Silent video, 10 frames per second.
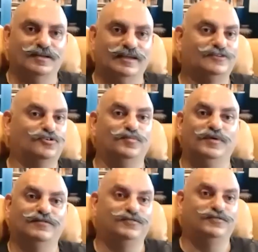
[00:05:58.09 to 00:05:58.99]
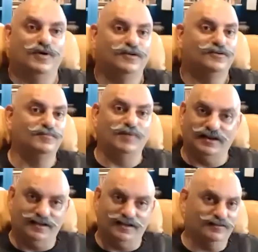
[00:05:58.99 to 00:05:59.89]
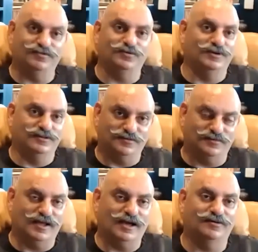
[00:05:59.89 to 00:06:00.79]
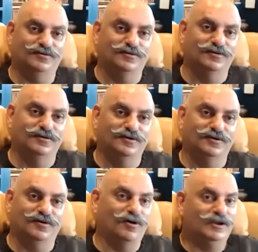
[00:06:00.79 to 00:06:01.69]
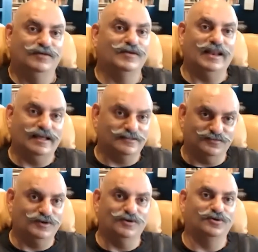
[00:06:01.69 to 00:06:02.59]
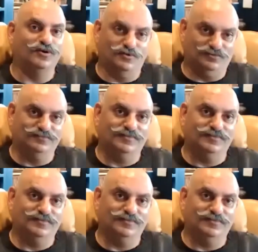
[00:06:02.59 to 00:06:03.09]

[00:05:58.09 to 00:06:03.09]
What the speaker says: It could be a few hundred billion a few years from now, or even less. We don't know.